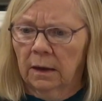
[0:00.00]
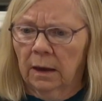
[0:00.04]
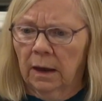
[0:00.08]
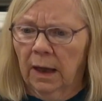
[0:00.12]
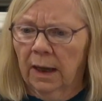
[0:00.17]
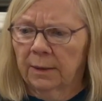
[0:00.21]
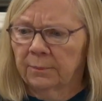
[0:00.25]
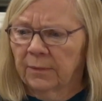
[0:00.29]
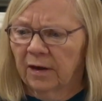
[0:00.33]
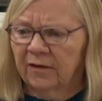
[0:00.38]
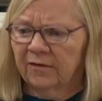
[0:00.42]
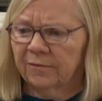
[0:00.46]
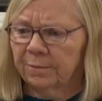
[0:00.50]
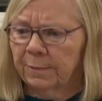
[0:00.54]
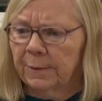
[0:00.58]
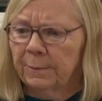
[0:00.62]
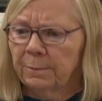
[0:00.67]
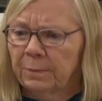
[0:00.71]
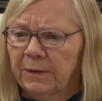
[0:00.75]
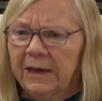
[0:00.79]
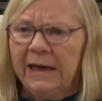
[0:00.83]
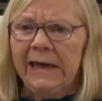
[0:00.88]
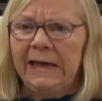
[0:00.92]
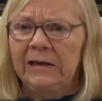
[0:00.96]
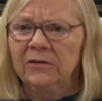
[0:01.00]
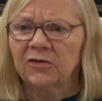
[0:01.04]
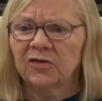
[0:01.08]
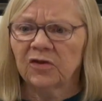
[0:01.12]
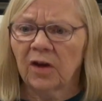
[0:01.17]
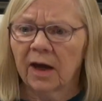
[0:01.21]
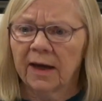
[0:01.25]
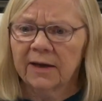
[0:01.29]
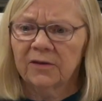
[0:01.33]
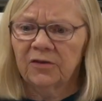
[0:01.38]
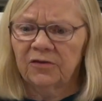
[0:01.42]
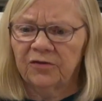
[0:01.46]
I must be being
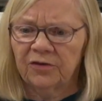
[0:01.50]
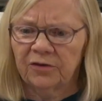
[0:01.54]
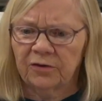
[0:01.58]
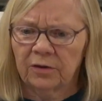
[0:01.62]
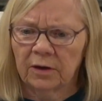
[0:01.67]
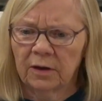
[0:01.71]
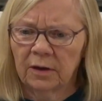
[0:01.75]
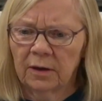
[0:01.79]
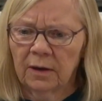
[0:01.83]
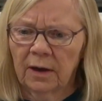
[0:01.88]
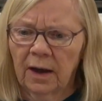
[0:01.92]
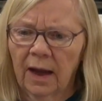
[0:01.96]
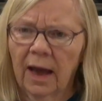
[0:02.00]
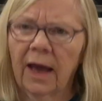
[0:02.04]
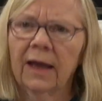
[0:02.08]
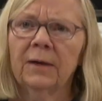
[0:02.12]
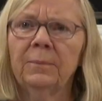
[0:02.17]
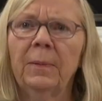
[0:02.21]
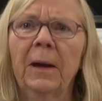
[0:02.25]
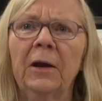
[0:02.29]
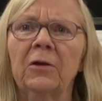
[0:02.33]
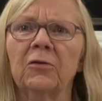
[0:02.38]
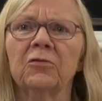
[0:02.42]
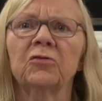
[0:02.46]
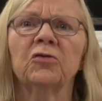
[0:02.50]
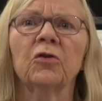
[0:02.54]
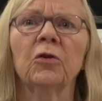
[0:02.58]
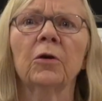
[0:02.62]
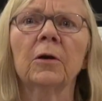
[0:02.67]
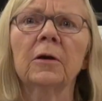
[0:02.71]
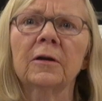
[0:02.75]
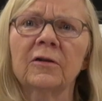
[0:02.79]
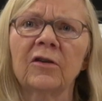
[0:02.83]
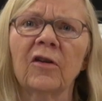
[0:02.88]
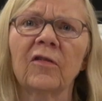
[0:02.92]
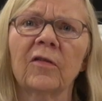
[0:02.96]
judged. I'd better
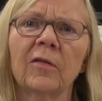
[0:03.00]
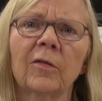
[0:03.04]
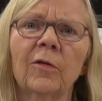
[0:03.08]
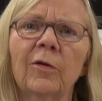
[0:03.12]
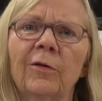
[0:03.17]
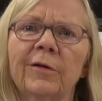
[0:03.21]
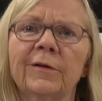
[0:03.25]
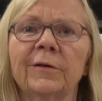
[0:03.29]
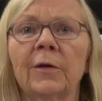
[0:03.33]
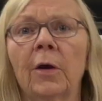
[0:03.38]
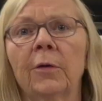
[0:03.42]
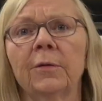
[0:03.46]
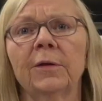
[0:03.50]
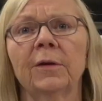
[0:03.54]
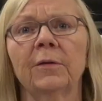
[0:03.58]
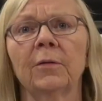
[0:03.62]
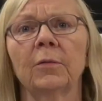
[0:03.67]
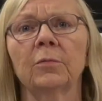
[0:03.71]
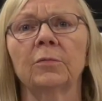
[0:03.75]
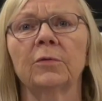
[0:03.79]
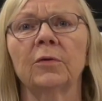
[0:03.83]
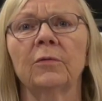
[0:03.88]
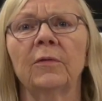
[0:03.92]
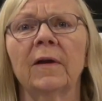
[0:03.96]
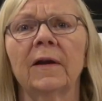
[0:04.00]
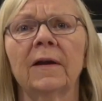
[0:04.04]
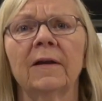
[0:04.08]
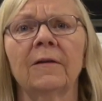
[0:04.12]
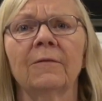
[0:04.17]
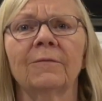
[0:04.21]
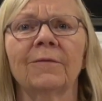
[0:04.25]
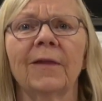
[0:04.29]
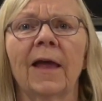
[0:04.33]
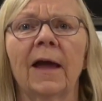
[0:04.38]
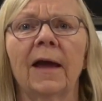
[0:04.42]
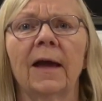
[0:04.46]
turn to the Lord. No, you don't do any
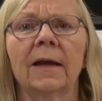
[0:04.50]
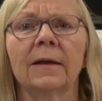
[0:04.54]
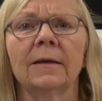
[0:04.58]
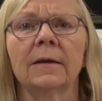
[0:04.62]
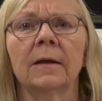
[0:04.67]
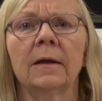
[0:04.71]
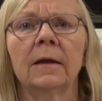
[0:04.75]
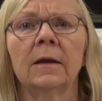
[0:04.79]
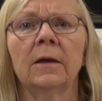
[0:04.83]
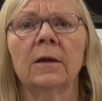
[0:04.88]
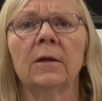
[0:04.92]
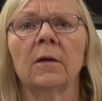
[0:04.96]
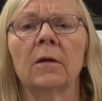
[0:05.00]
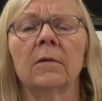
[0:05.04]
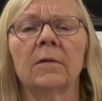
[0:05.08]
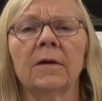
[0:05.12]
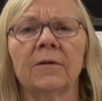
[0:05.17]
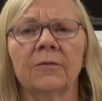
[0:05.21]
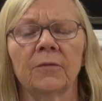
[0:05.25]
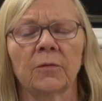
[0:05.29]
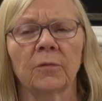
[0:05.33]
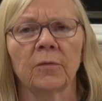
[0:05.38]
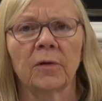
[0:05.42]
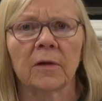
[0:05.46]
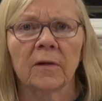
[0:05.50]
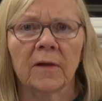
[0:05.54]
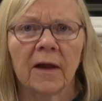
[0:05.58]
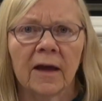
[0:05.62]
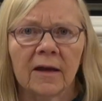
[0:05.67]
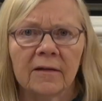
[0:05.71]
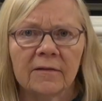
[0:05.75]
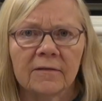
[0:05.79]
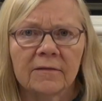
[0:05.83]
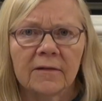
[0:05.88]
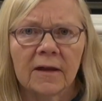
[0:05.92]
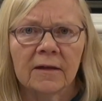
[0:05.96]
of that. You don't even
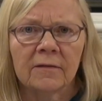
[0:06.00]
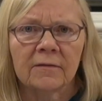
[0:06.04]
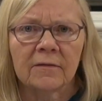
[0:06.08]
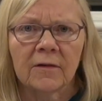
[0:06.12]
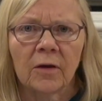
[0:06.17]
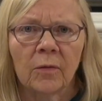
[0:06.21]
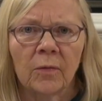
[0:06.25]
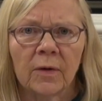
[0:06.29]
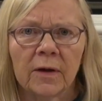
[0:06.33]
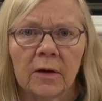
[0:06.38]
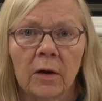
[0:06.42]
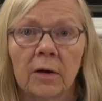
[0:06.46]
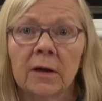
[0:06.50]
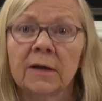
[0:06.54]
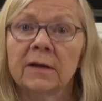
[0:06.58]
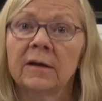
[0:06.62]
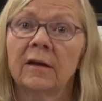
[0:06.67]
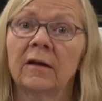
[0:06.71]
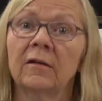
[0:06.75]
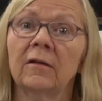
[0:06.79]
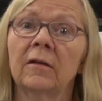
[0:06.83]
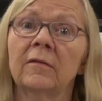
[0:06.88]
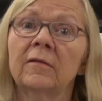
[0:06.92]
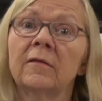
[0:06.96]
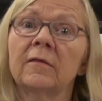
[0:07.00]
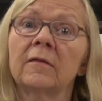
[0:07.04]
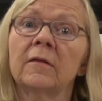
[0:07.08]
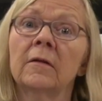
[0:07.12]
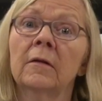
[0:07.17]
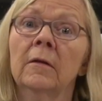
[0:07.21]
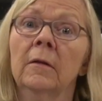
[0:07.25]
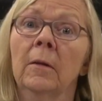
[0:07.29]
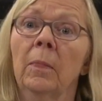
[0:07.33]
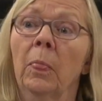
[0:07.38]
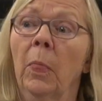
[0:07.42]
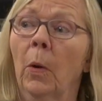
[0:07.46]
realize it's going on because
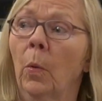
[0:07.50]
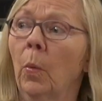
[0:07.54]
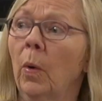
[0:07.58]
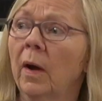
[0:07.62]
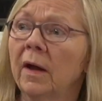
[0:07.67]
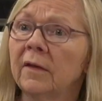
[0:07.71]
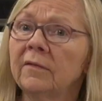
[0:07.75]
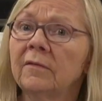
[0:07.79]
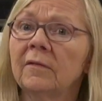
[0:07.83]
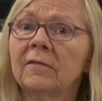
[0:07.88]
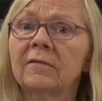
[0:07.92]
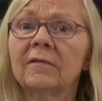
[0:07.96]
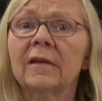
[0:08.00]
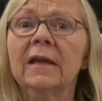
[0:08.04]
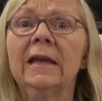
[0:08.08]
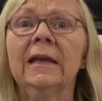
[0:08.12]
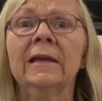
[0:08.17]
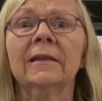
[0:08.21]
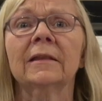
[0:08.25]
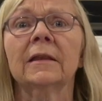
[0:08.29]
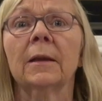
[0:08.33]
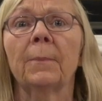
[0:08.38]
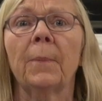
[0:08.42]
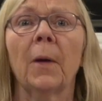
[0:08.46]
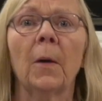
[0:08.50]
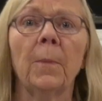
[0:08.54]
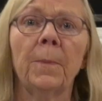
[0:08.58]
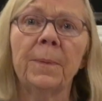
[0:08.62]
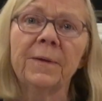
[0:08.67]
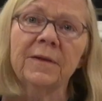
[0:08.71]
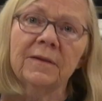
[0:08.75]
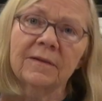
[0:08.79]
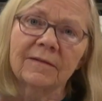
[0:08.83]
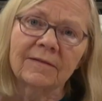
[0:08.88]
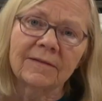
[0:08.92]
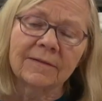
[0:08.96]
the ones in the
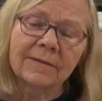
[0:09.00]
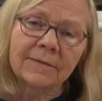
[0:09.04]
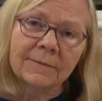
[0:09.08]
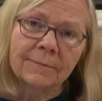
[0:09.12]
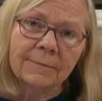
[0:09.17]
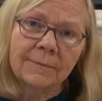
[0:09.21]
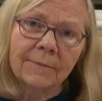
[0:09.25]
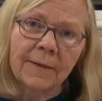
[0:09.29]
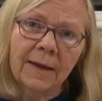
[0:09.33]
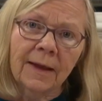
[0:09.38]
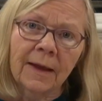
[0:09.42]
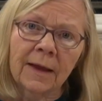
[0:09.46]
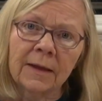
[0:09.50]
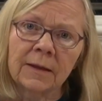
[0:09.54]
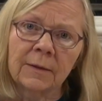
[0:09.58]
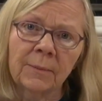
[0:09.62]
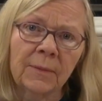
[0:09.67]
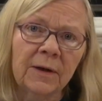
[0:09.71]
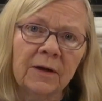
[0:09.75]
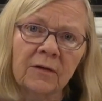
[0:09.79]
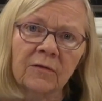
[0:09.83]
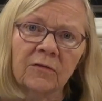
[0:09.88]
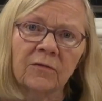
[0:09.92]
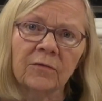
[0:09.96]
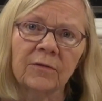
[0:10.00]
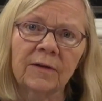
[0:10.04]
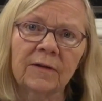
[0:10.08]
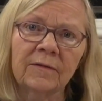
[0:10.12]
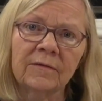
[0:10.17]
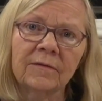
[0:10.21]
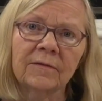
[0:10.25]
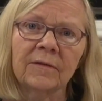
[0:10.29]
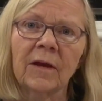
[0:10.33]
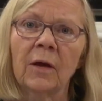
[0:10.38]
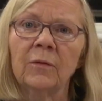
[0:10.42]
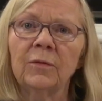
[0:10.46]
pulpits and the
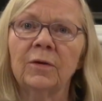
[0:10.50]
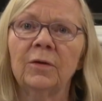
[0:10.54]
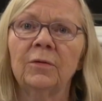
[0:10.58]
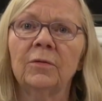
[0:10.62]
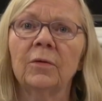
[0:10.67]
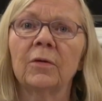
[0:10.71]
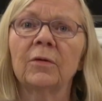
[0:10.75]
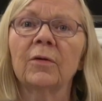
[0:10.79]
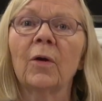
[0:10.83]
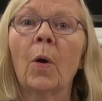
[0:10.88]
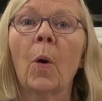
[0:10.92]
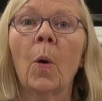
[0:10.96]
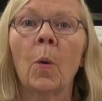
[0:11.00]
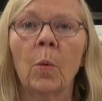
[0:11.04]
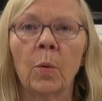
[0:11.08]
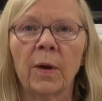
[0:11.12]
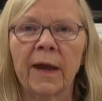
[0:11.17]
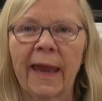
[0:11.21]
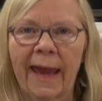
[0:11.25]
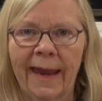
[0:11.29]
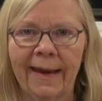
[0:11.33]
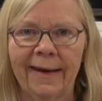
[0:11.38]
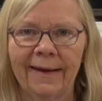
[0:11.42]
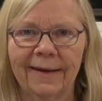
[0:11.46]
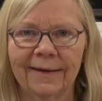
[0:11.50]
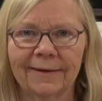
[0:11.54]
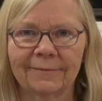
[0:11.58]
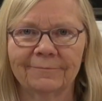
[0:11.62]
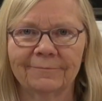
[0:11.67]
ministries tell you you're okay.